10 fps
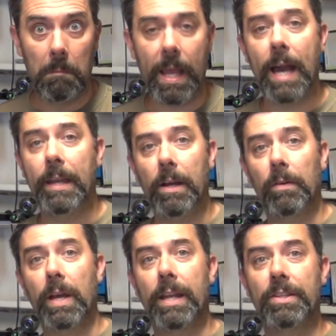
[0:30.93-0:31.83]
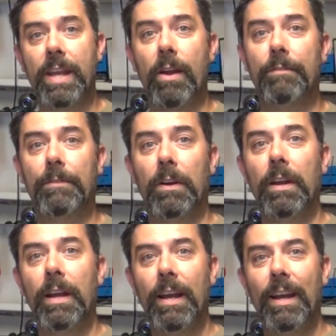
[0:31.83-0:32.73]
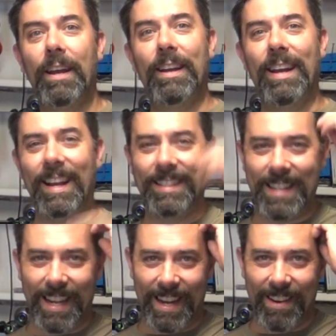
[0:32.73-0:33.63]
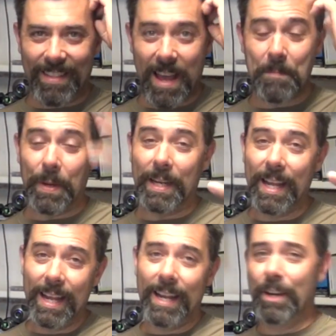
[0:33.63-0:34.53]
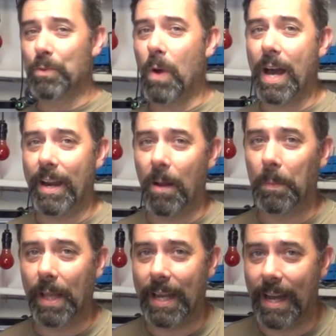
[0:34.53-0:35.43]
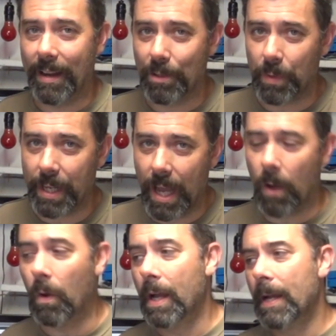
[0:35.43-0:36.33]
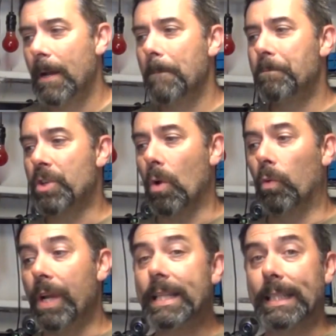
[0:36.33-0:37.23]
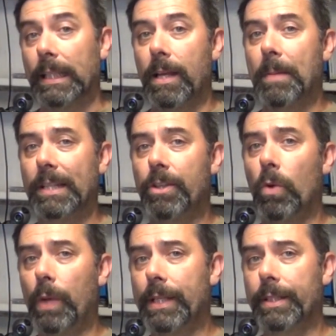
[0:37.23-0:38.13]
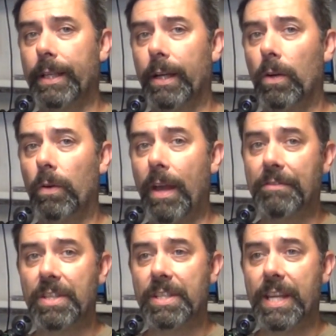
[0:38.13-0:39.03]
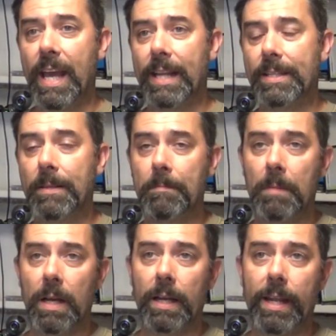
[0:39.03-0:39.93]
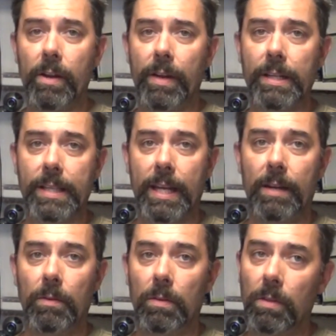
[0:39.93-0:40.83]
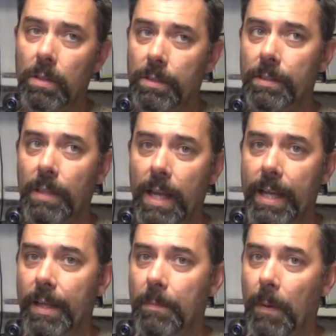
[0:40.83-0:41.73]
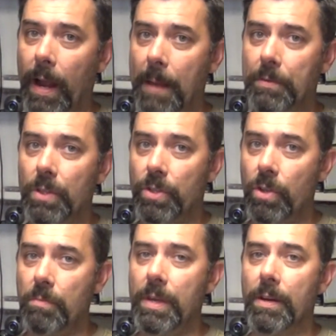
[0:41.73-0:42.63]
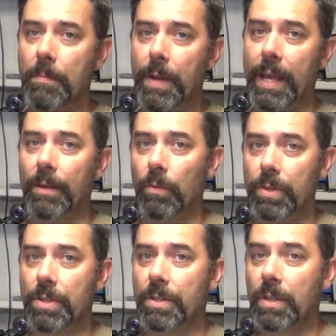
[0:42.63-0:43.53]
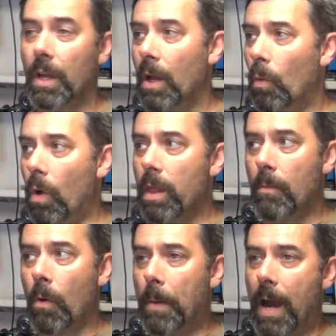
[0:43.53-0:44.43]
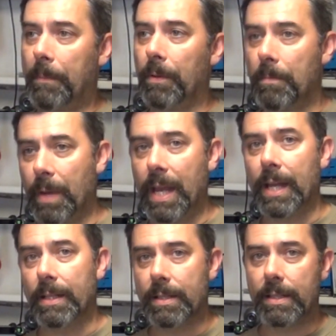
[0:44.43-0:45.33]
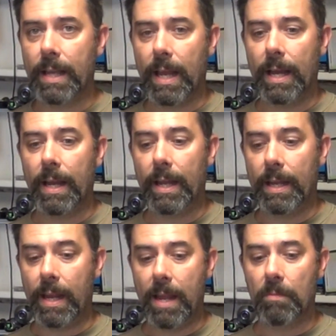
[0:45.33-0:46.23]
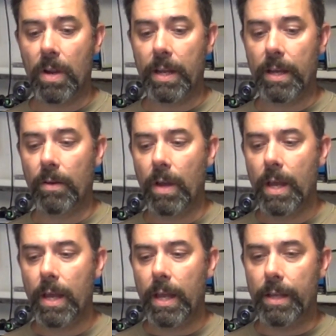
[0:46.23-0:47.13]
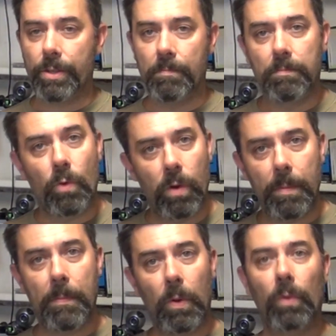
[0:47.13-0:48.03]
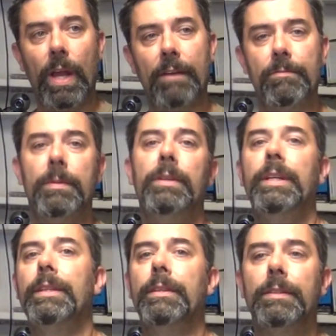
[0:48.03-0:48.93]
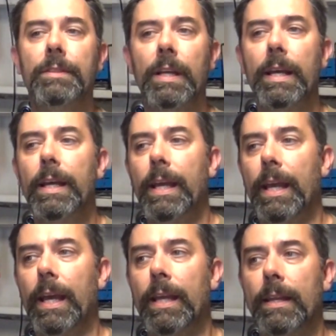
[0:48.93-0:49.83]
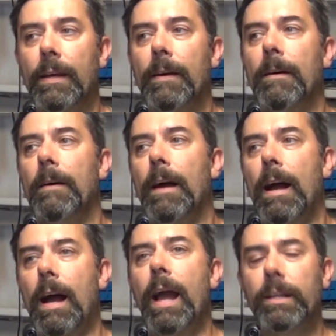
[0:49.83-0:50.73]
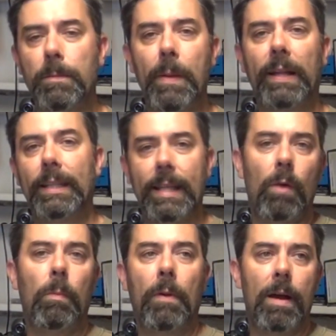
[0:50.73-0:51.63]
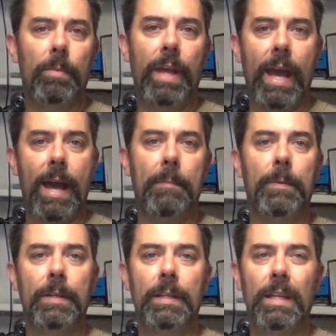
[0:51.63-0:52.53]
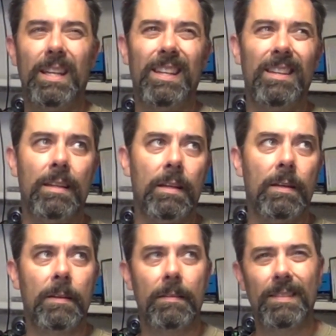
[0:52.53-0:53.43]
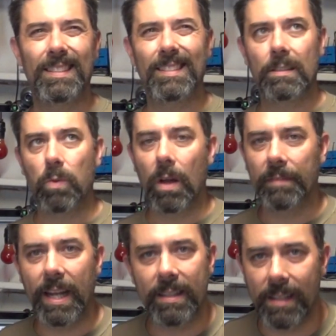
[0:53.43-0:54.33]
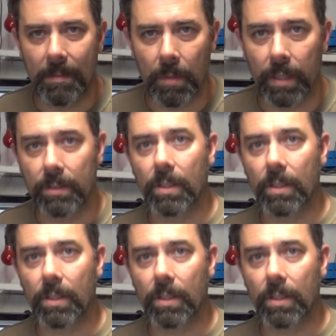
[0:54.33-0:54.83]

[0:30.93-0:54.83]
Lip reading: Yeah, I know, kind of scary for to hear that, but here's why, and I'll play it out as we go. So recently, about 2 weeks ago, the FCC had some hearings, and it looks like perhaps the 2-meter ban, which is one of the more popular bands in ham radio, is going to be pulled out from underneath us. And I expect that will probably happen in 12 to 18 months.